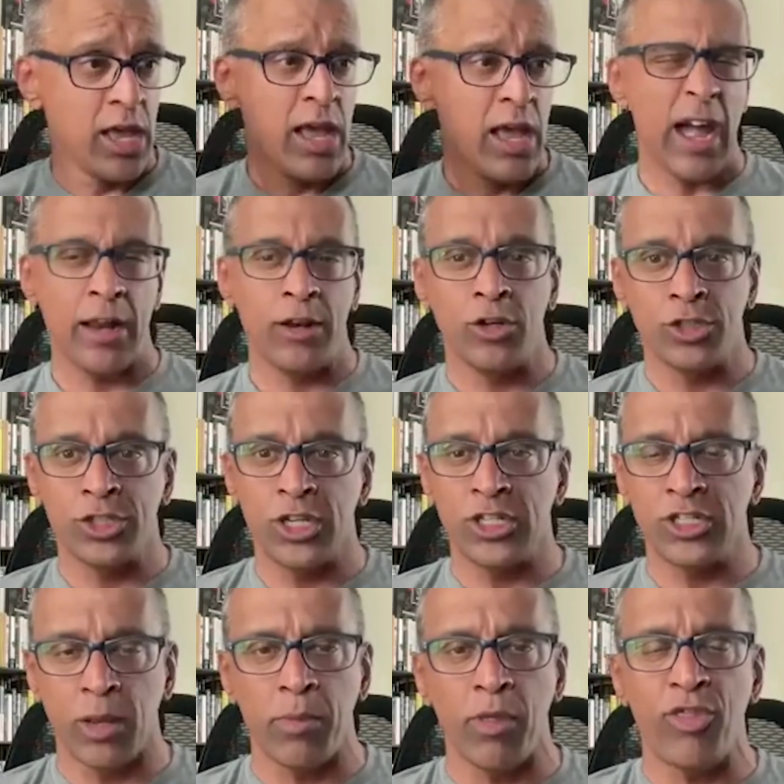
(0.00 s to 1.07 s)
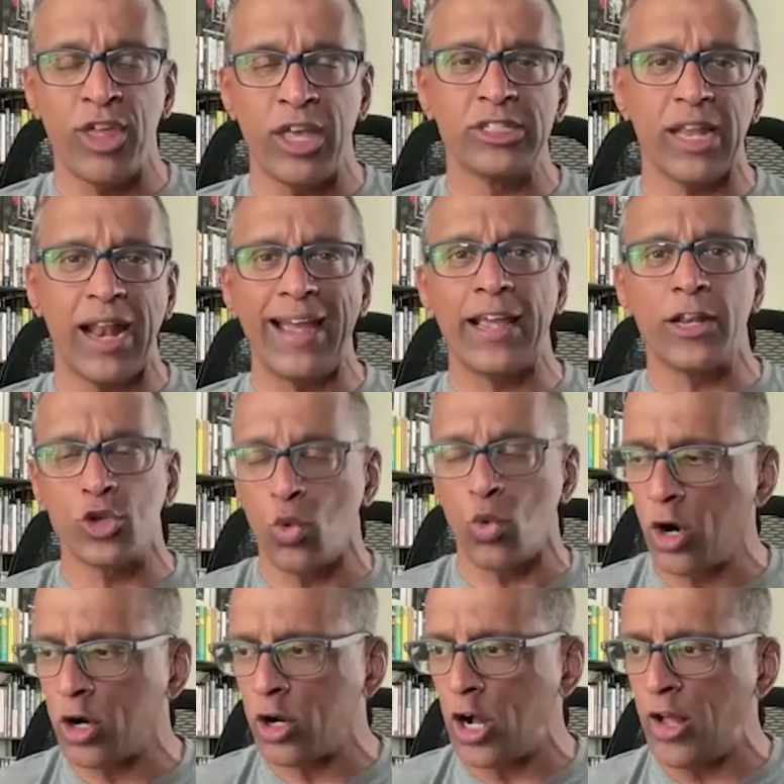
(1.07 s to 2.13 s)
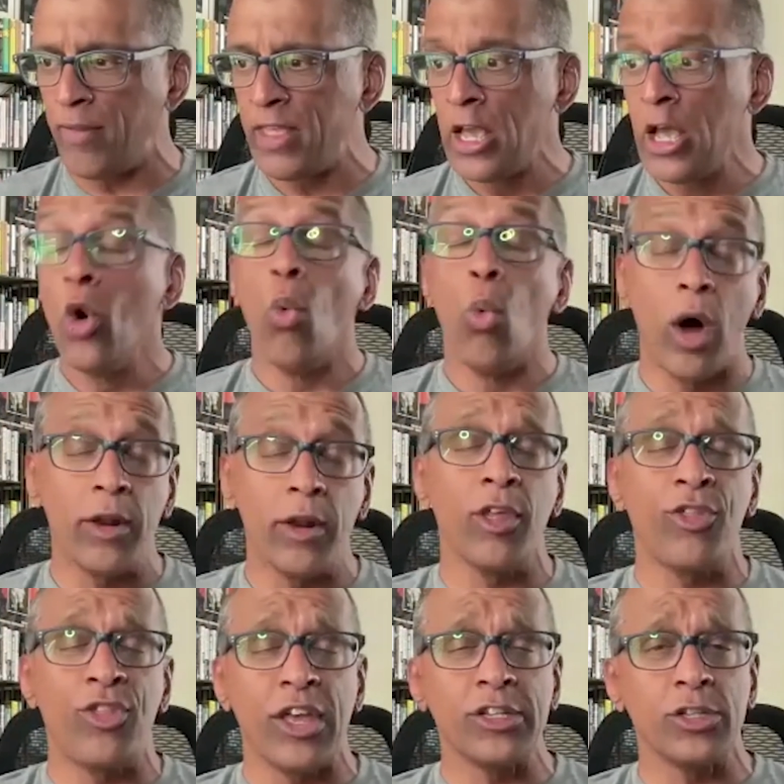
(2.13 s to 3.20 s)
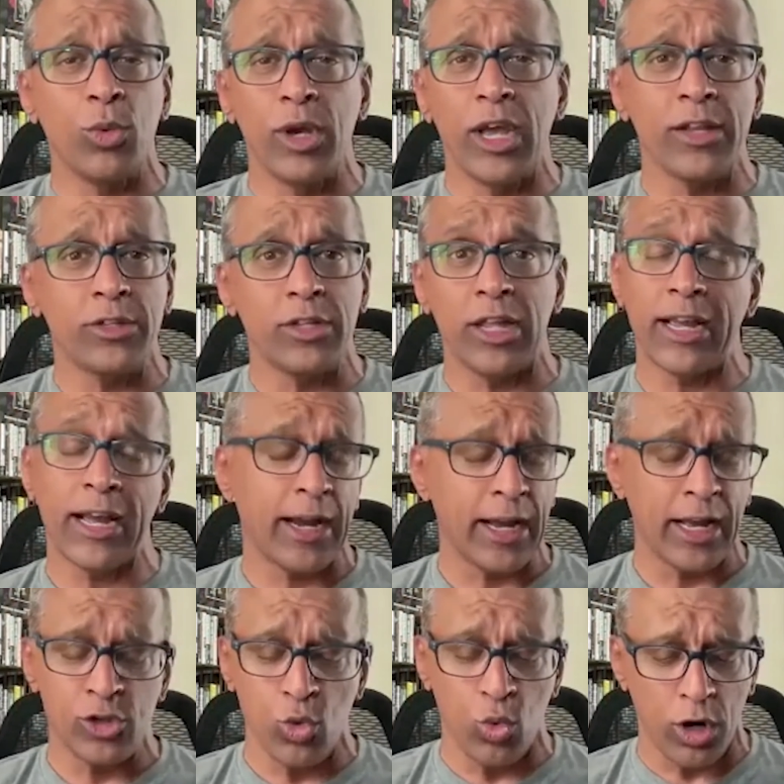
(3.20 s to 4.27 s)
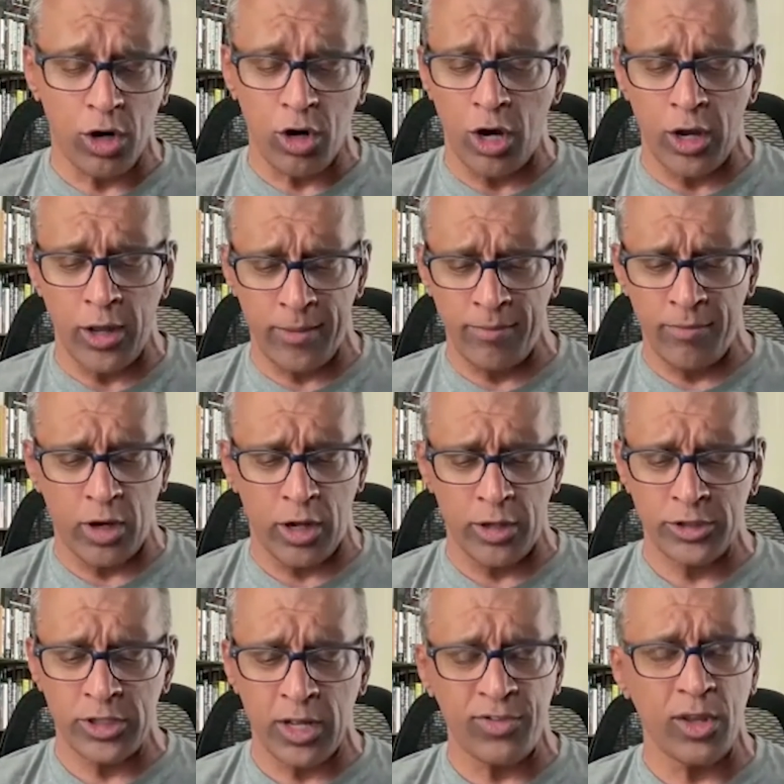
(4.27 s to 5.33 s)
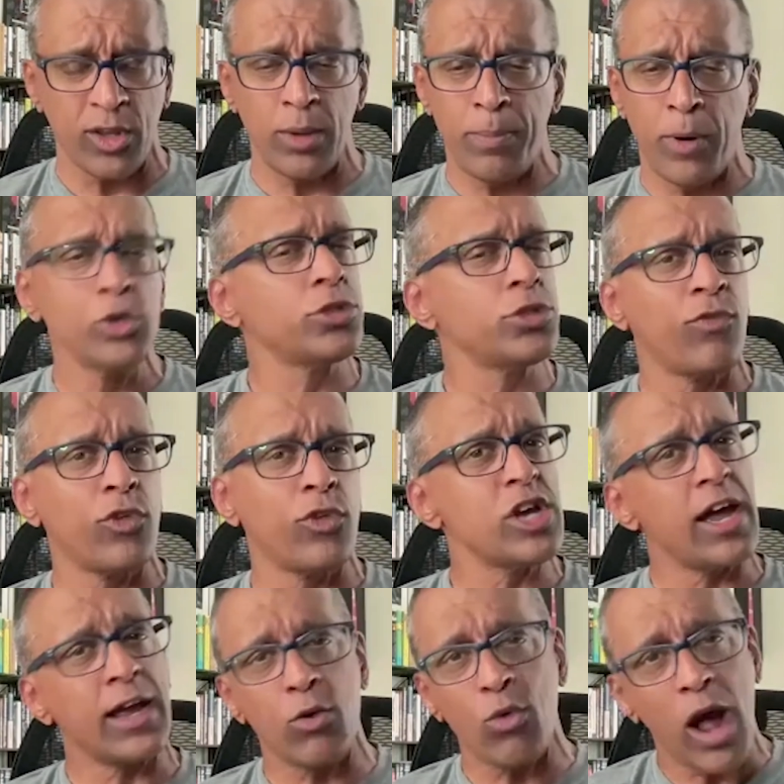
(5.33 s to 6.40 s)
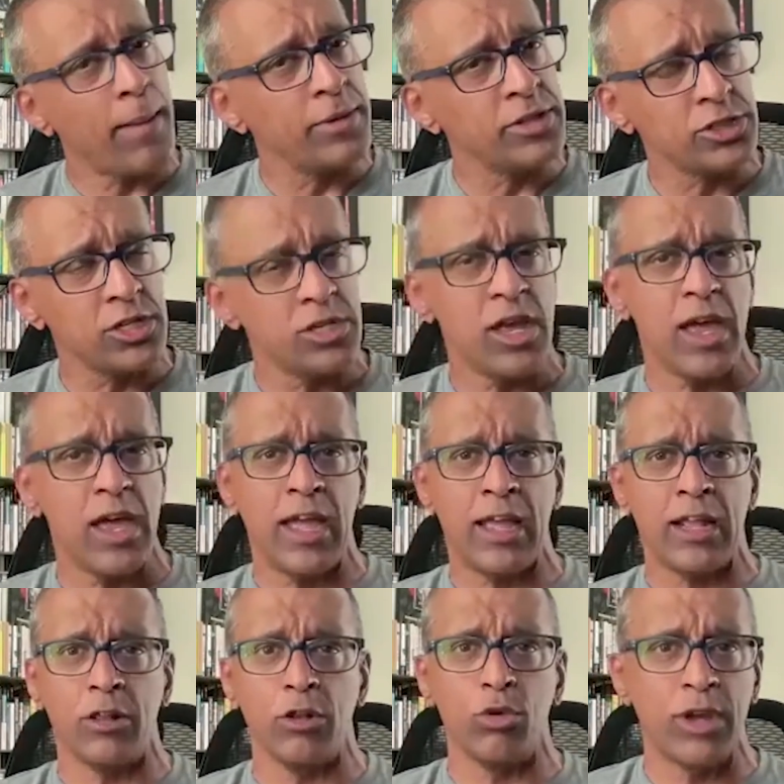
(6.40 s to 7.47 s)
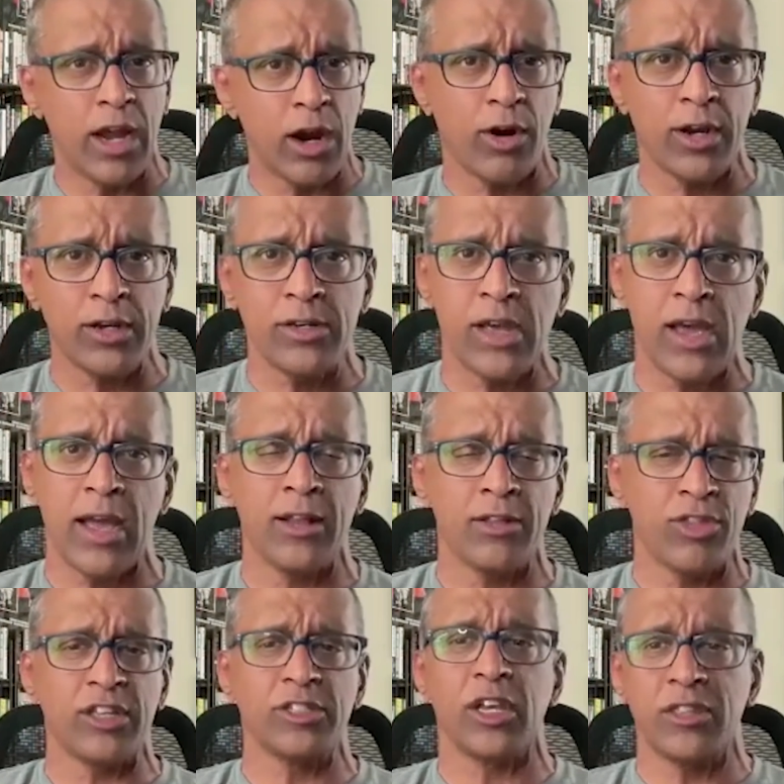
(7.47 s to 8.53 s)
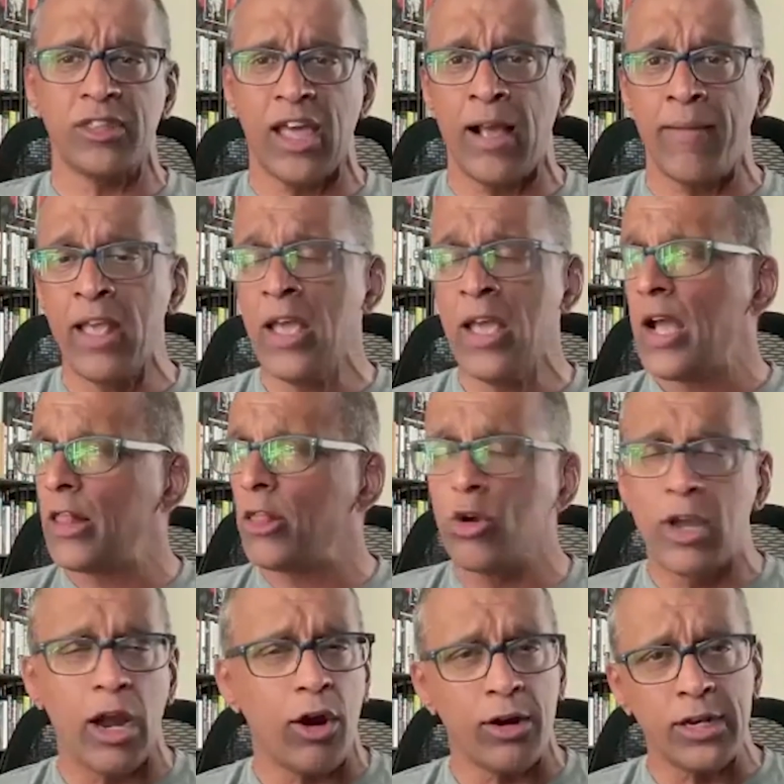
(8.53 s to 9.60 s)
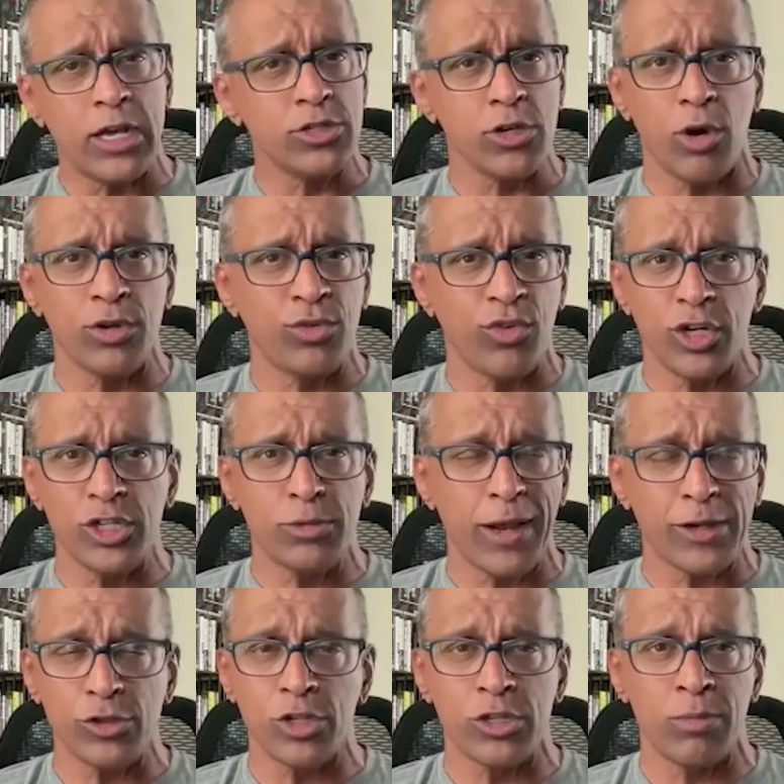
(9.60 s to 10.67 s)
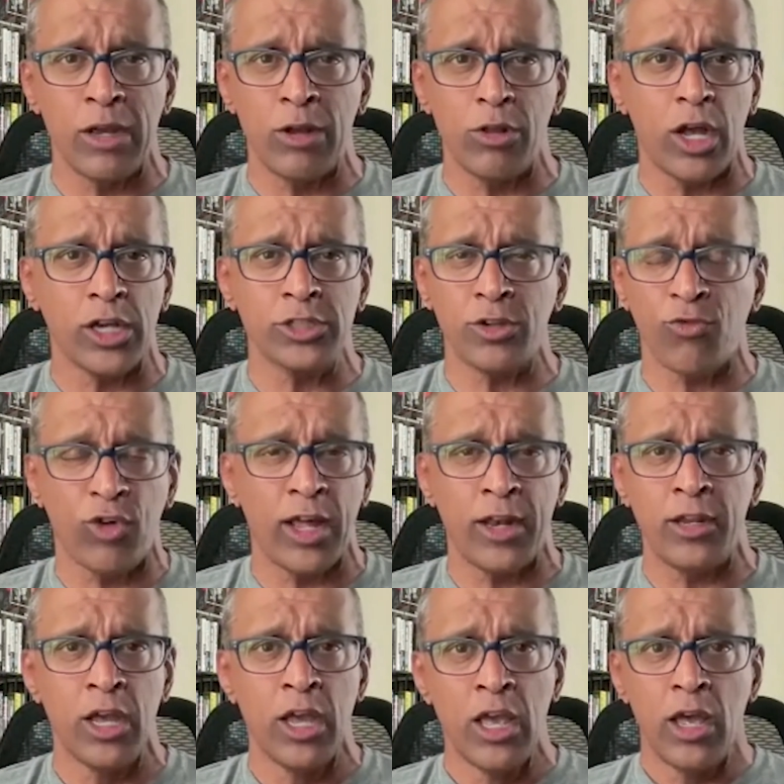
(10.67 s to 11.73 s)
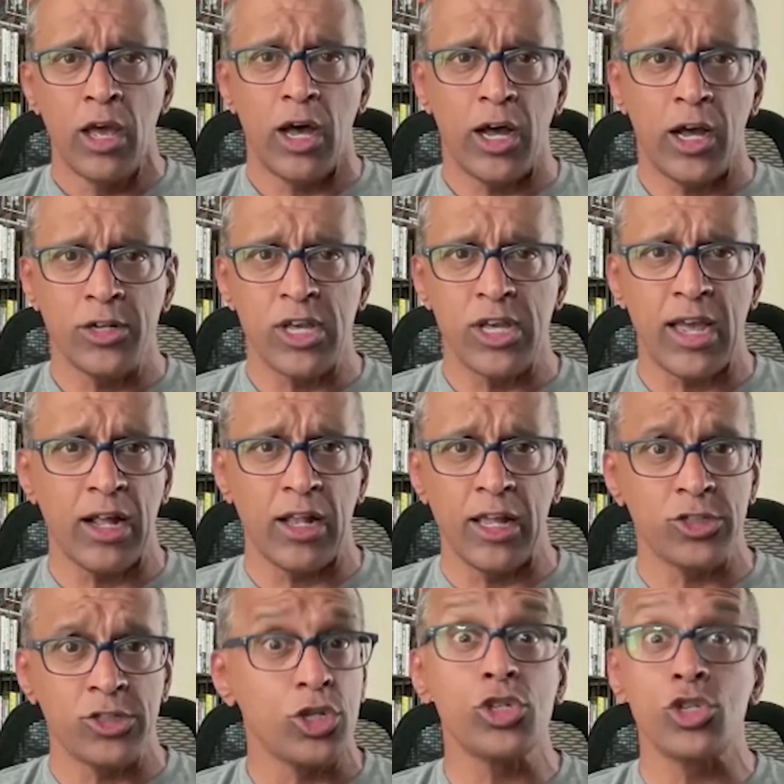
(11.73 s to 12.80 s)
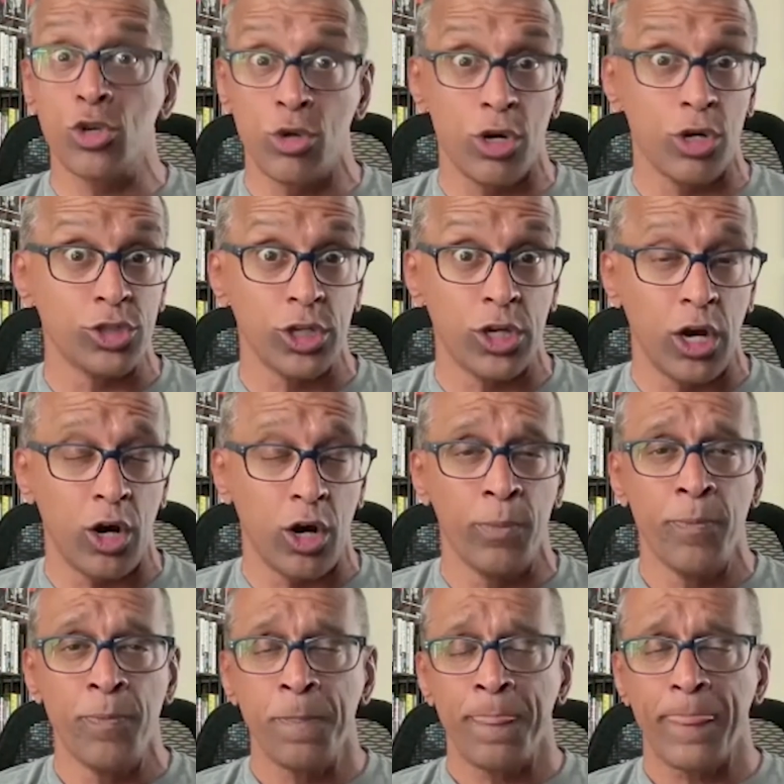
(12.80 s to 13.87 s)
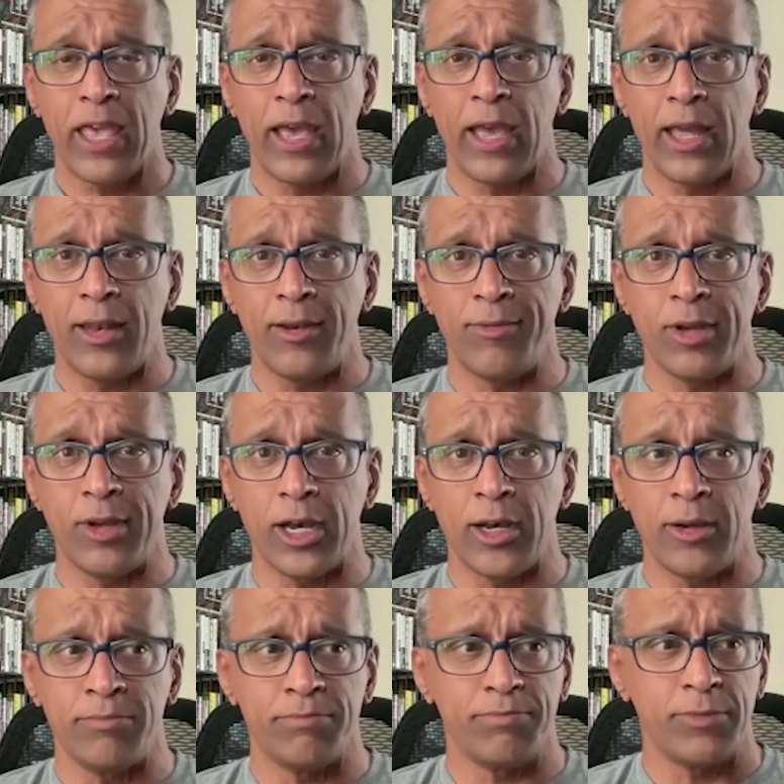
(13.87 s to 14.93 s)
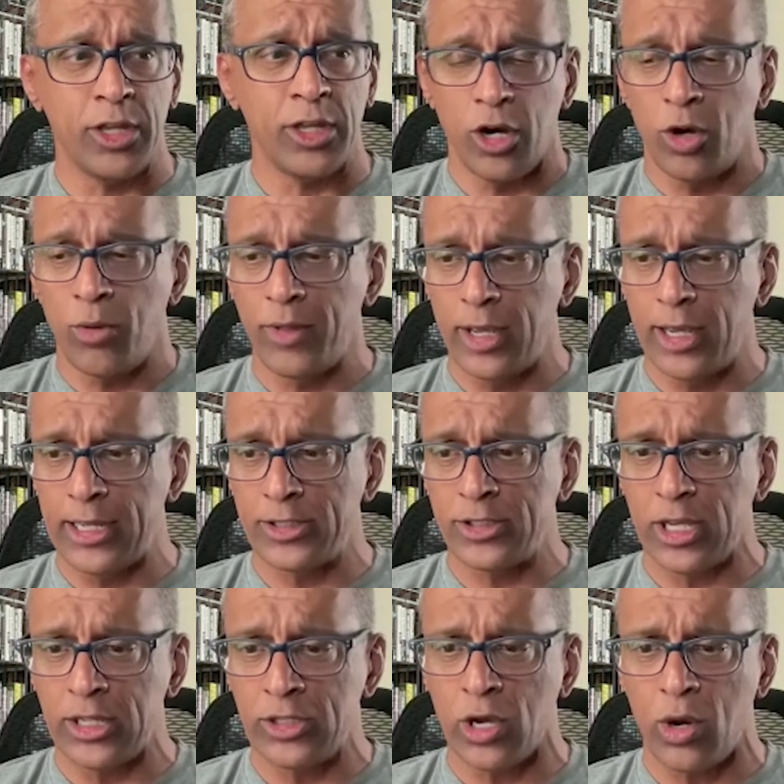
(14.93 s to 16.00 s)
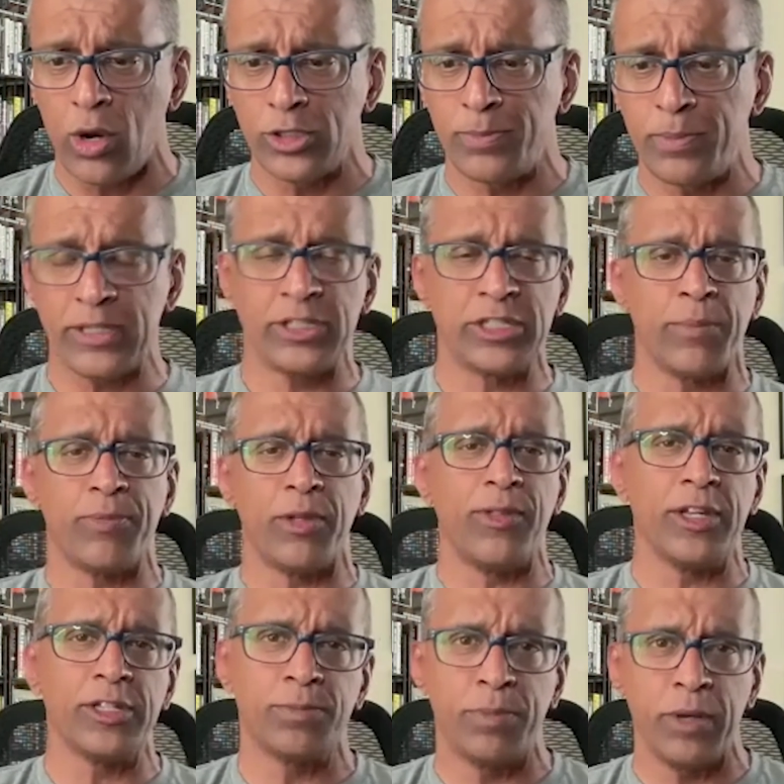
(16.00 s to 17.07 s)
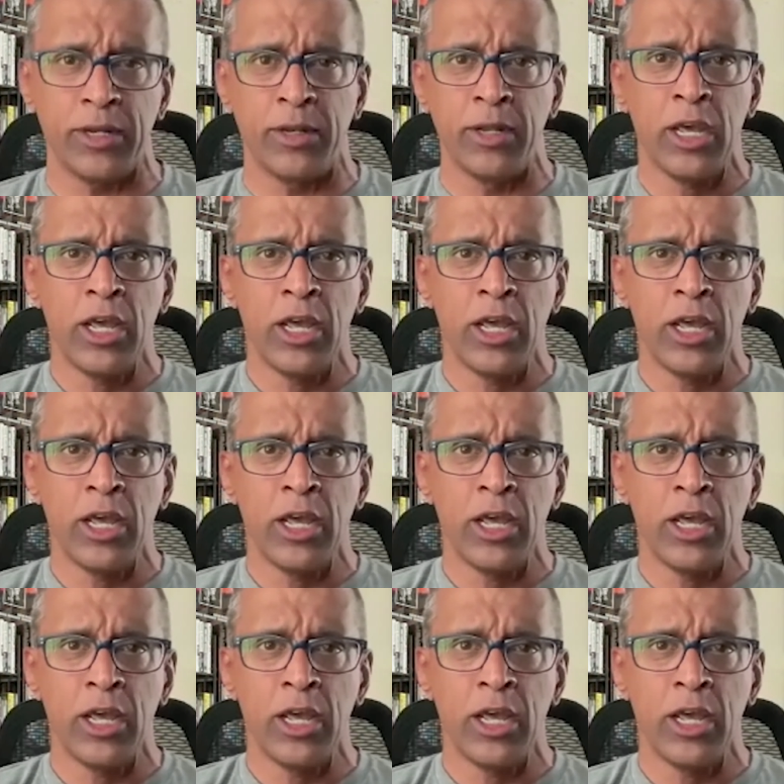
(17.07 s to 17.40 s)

and you'll see some of the things that I get to work on. One of the things that I got to work on stuff that we posted for Jackie Robinson Day and Lou Gehrig Day and things like that. And Lou Gehrig Day is always very special to me. Lost a friend to ALS just 2 years ago, and it's always been something that's been